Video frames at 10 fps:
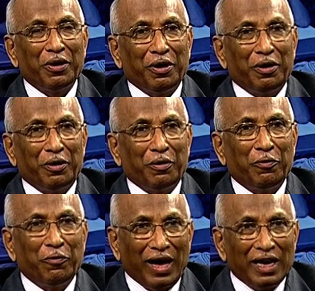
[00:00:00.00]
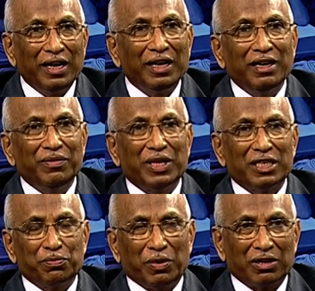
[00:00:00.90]
uh, well in this
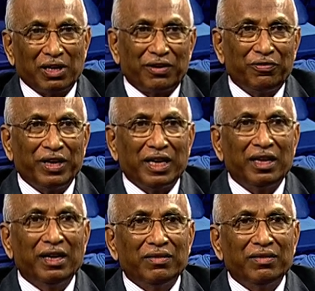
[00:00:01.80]
particular field.